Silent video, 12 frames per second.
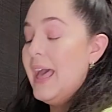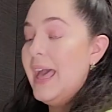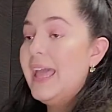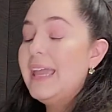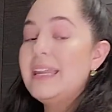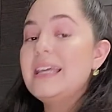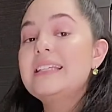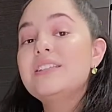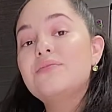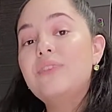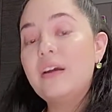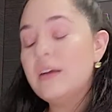And it's
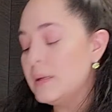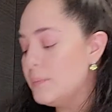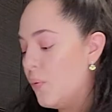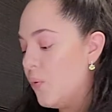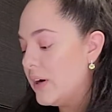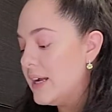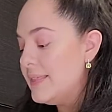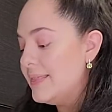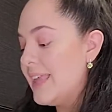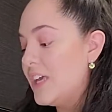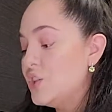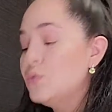very important
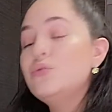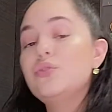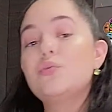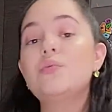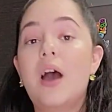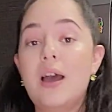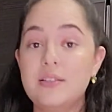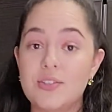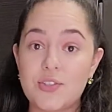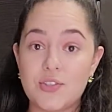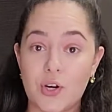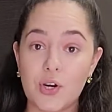that you do not
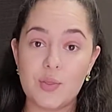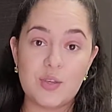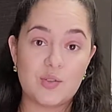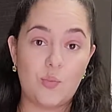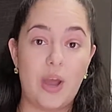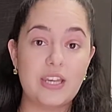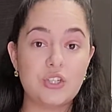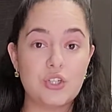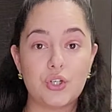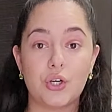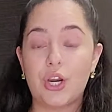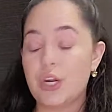stir this white
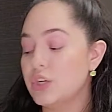sugar.